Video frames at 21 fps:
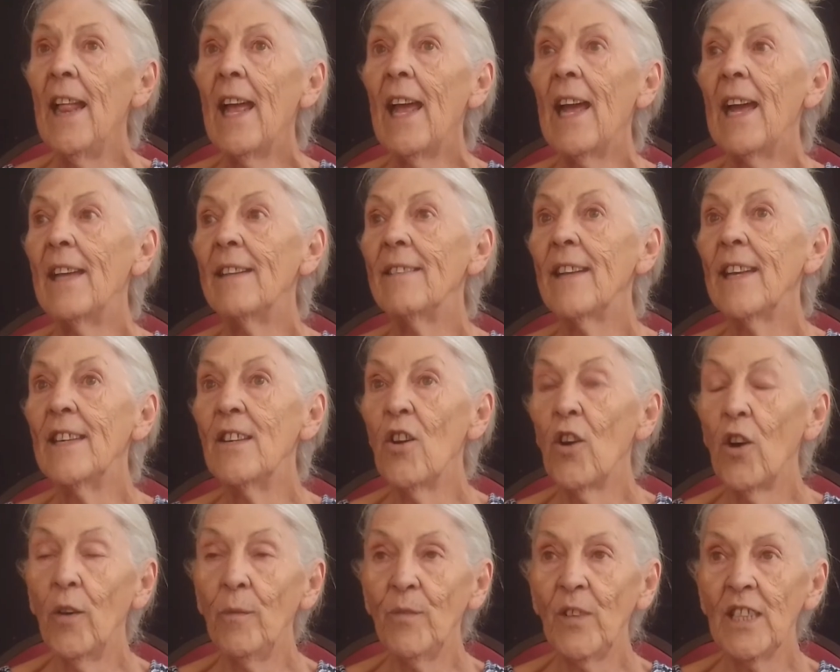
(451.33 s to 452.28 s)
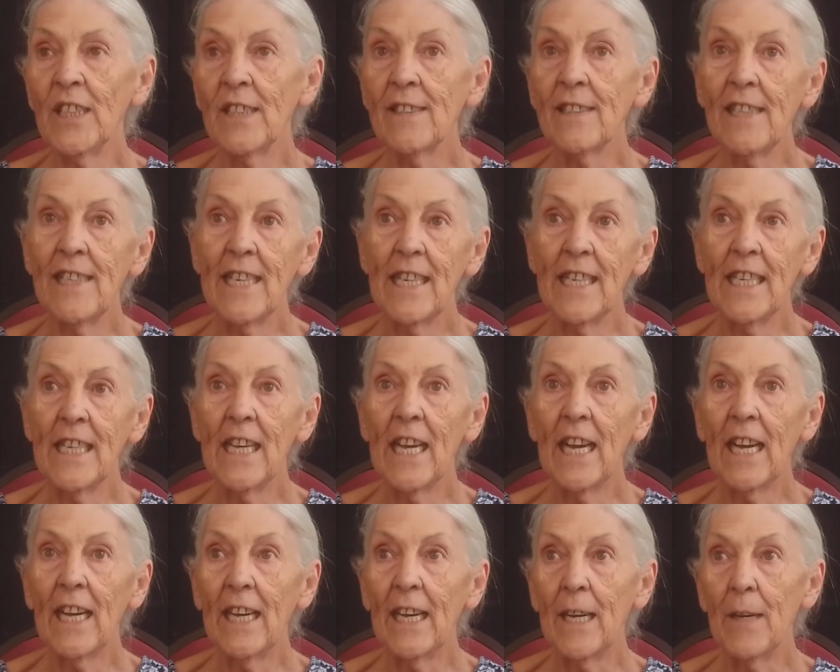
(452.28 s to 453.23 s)
And then obviously
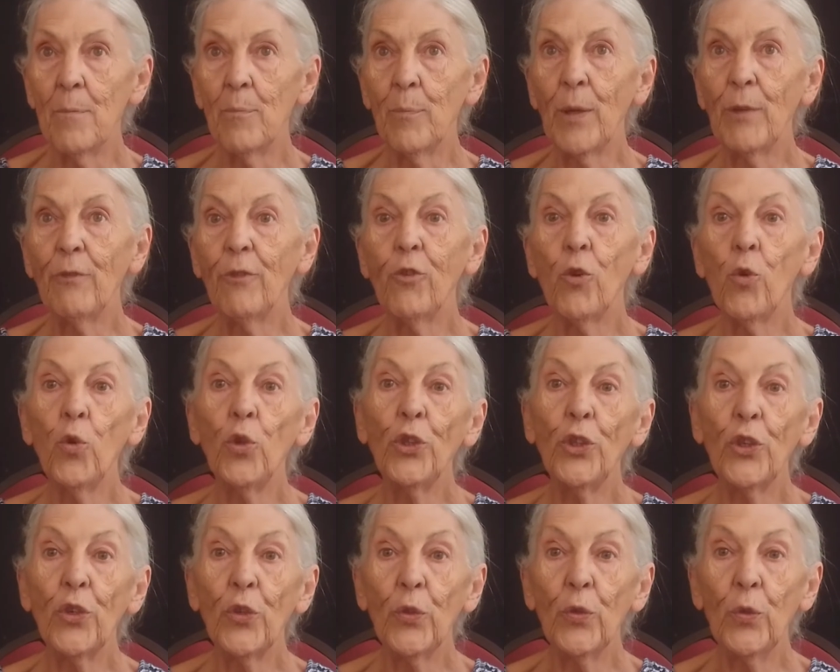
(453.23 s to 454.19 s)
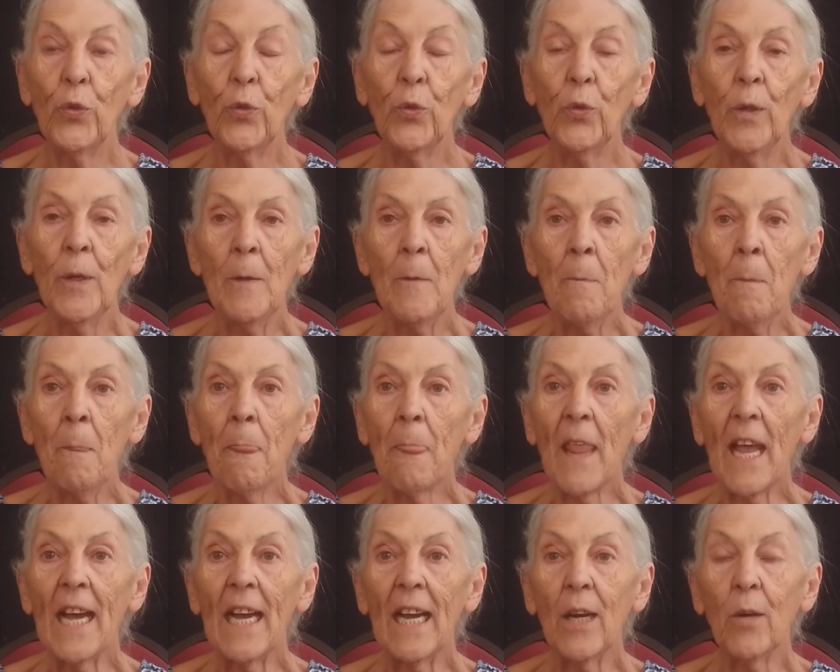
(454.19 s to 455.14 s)
before you
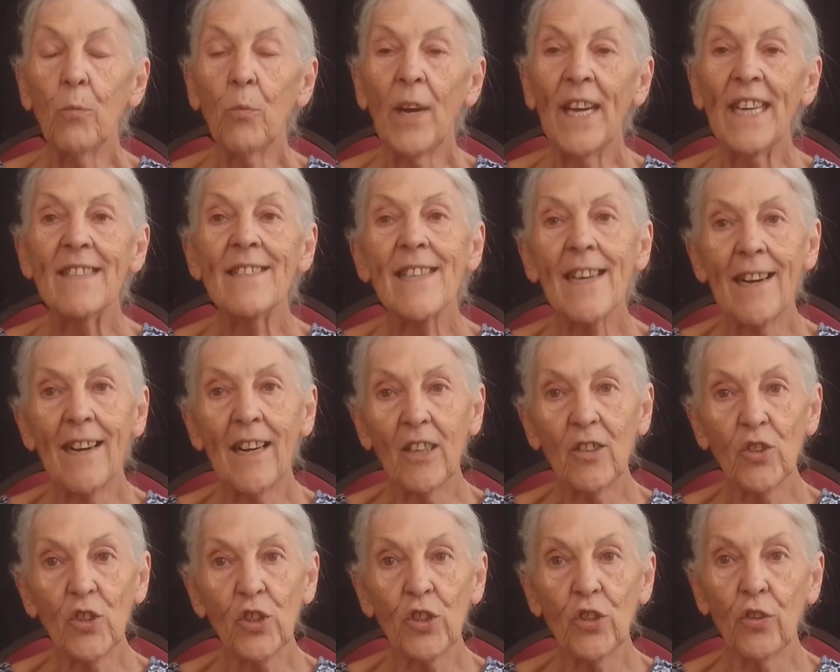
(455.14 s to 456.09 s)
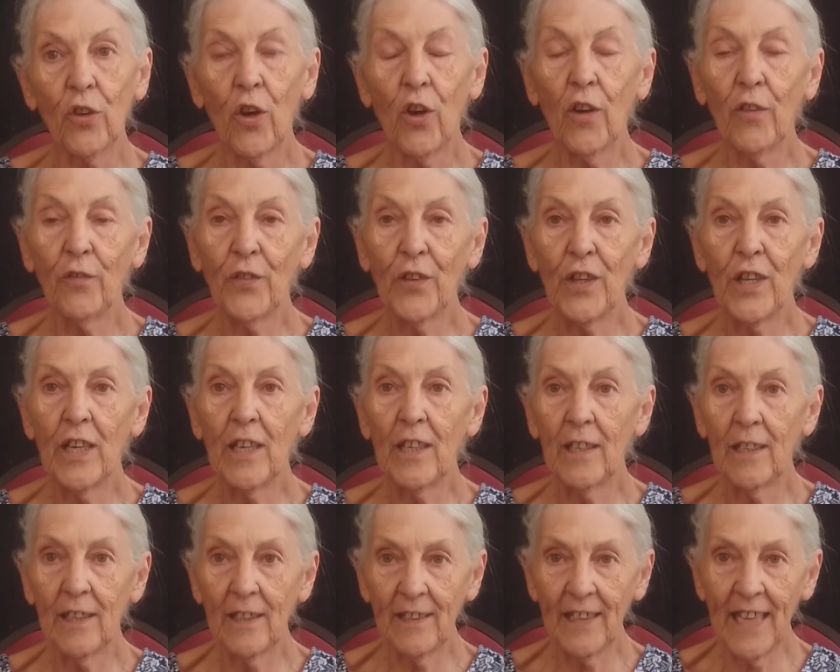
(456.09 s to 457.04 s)
went out of
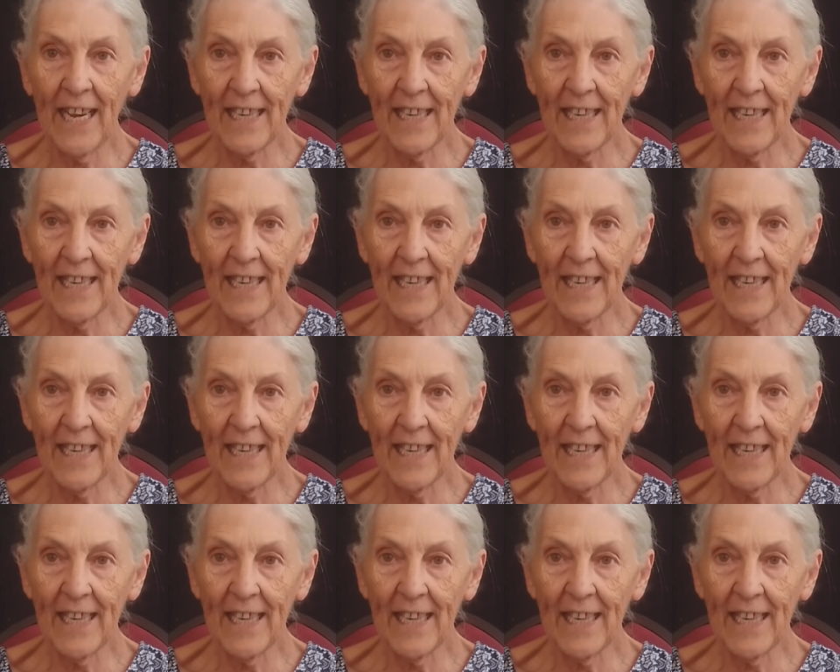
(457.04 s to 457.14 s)
the